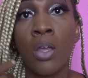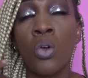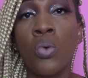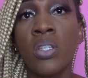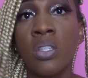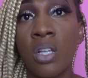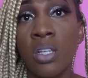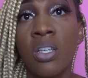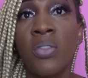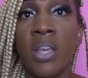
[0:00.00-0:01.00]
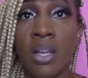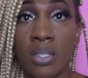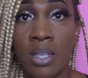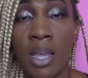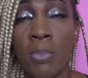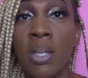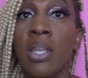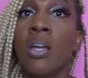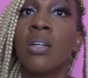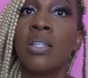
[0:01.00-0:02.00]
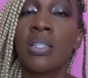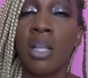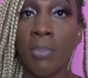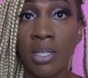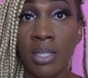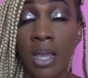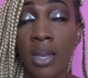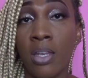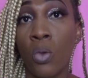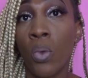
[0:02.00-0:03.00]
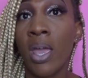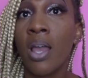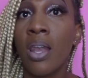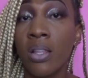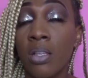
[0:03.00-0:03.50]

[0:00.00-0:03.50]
who is not on the thicker side but they are on the slimmer side and they wear